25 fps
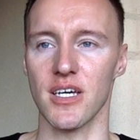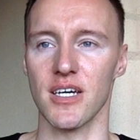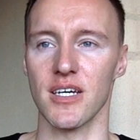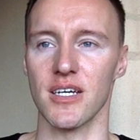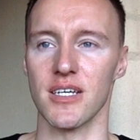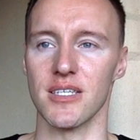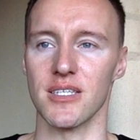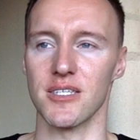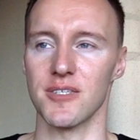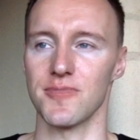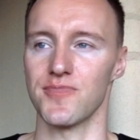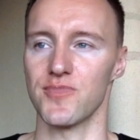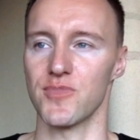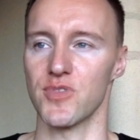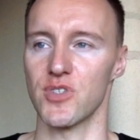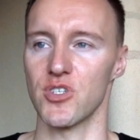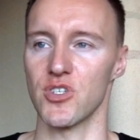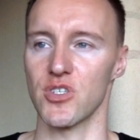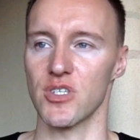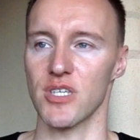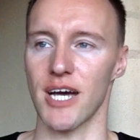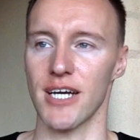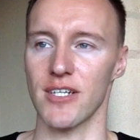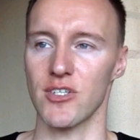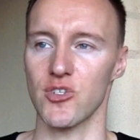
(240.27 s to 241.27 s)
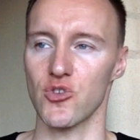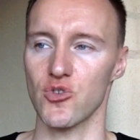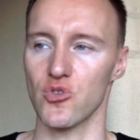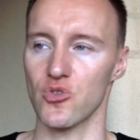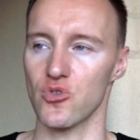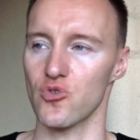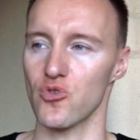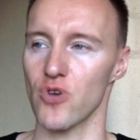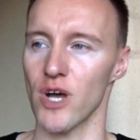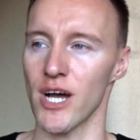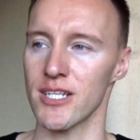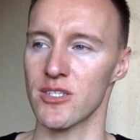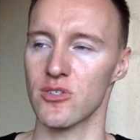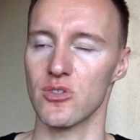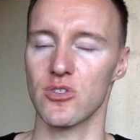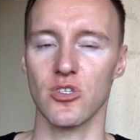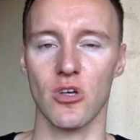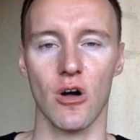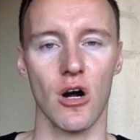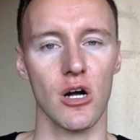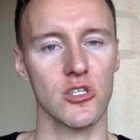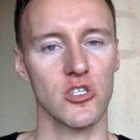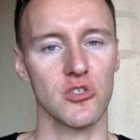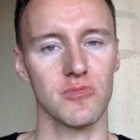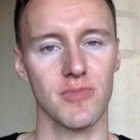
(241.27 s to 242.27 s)
is I try to
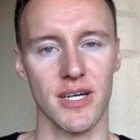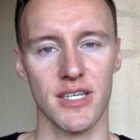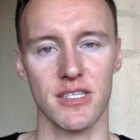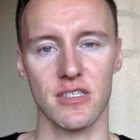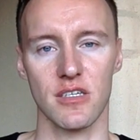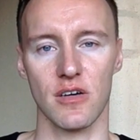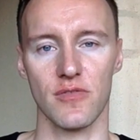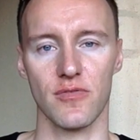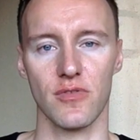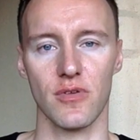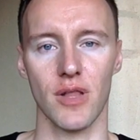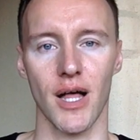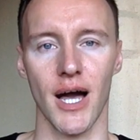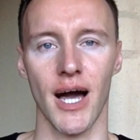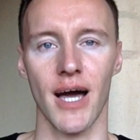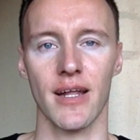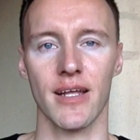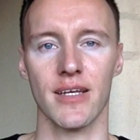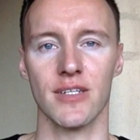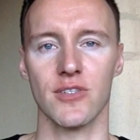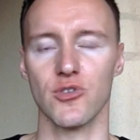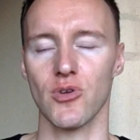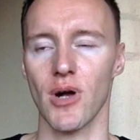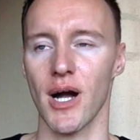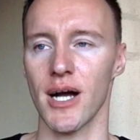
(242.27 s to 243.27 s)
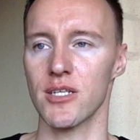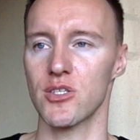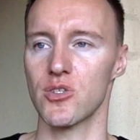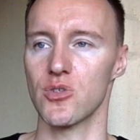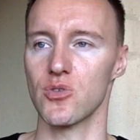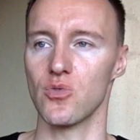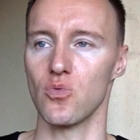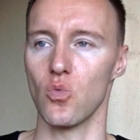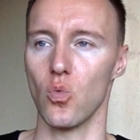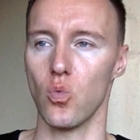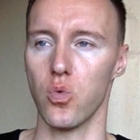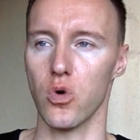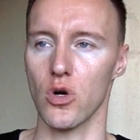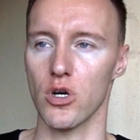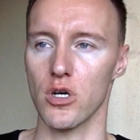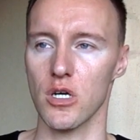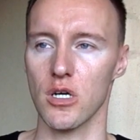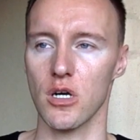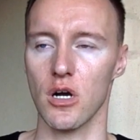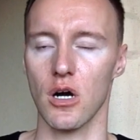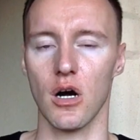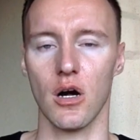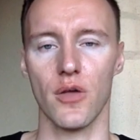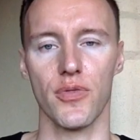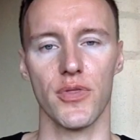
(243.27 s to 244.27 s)
talk to myself a lot and try to
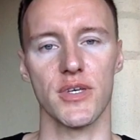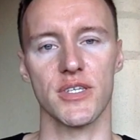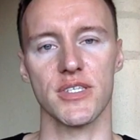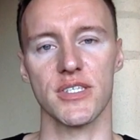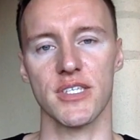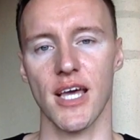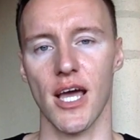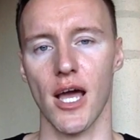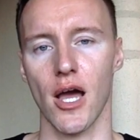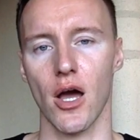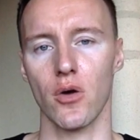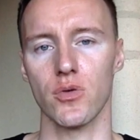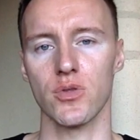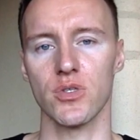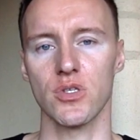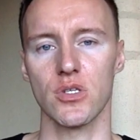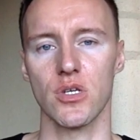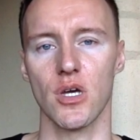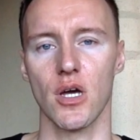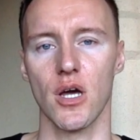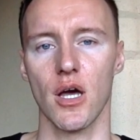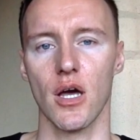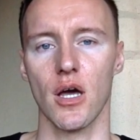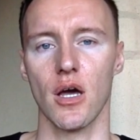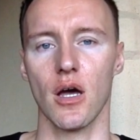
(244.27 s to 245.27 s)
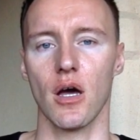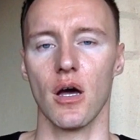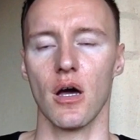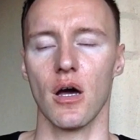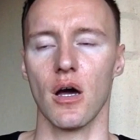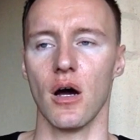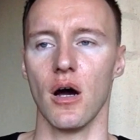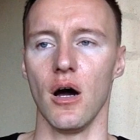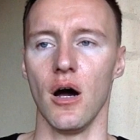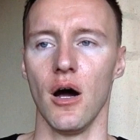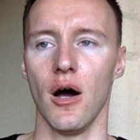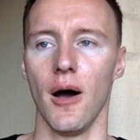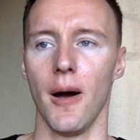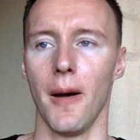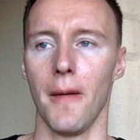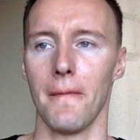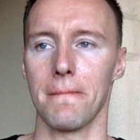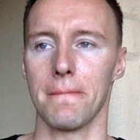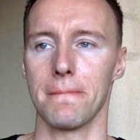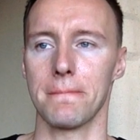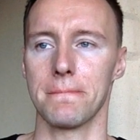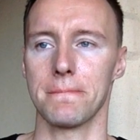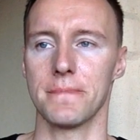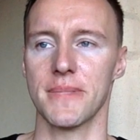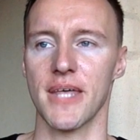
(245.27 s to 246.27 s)
work on the sounds
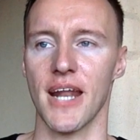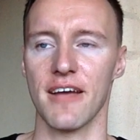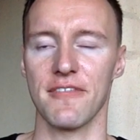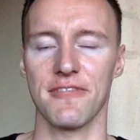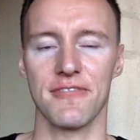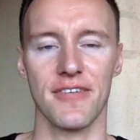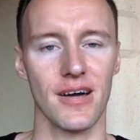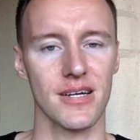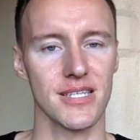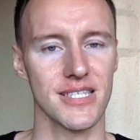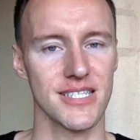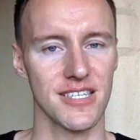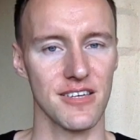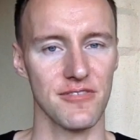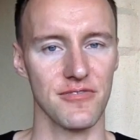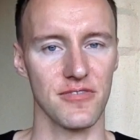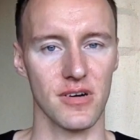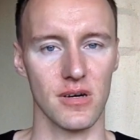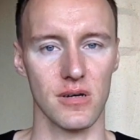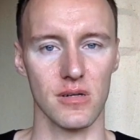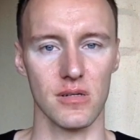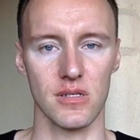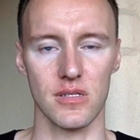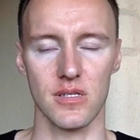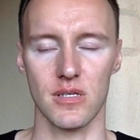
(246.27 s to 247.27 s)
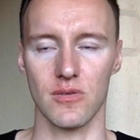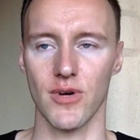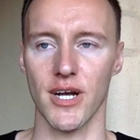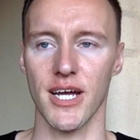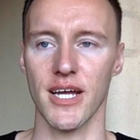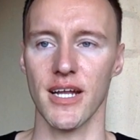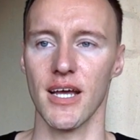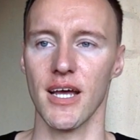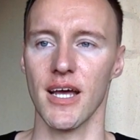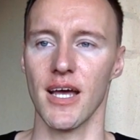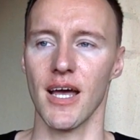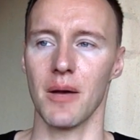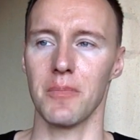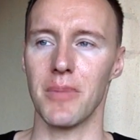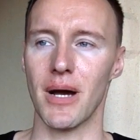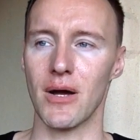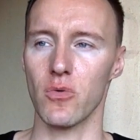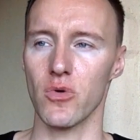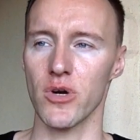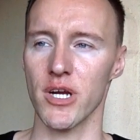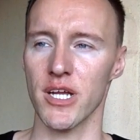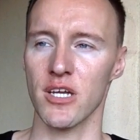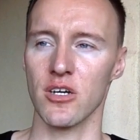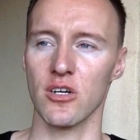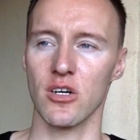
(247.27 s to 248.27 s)
that I found difficult, right? And by
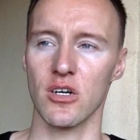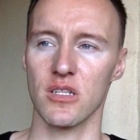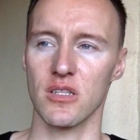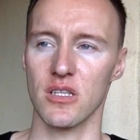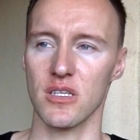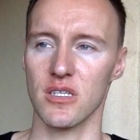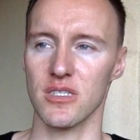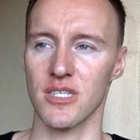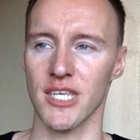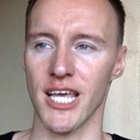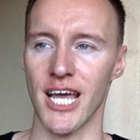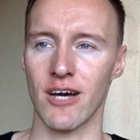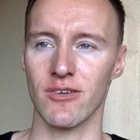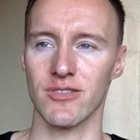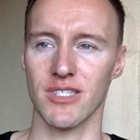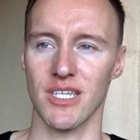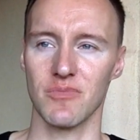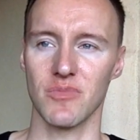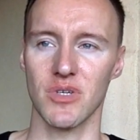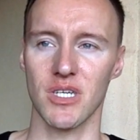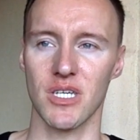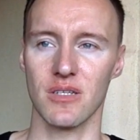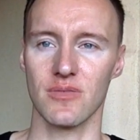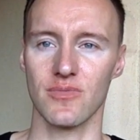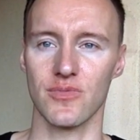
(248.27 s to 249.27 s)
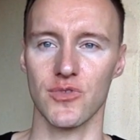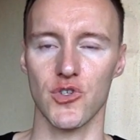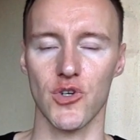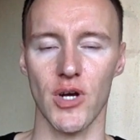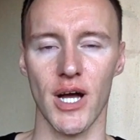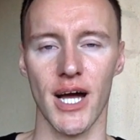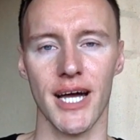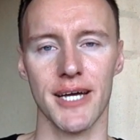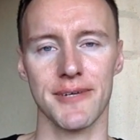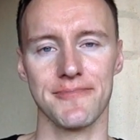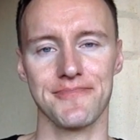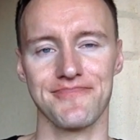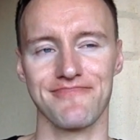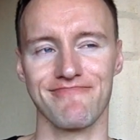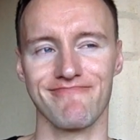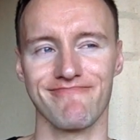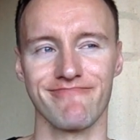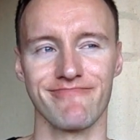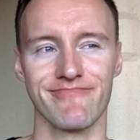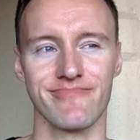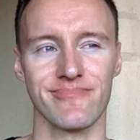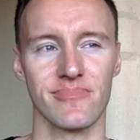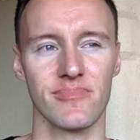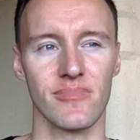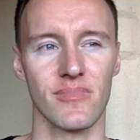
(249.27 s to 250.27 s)
working on these sounds, I mean try
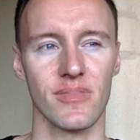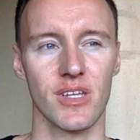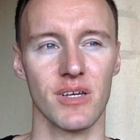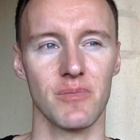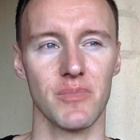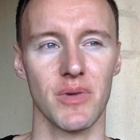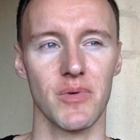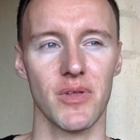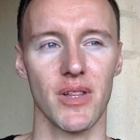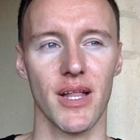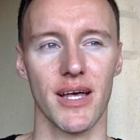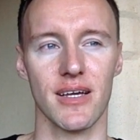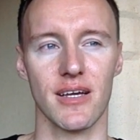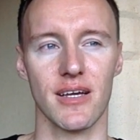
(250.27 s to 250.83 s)
maybe